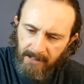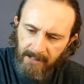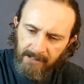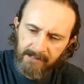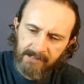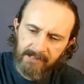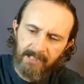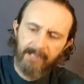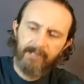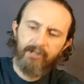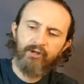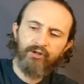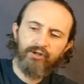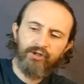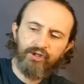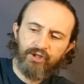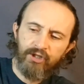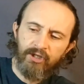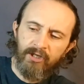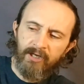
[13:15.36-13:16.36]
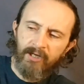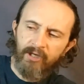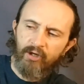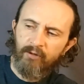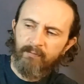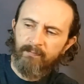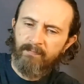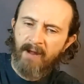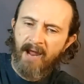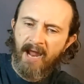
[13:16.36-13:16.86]
It's like you're turning
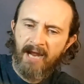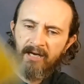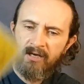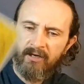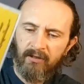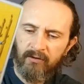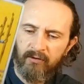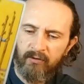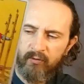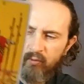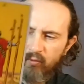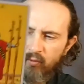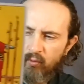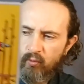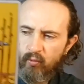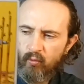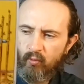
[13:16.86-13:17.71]
your back on,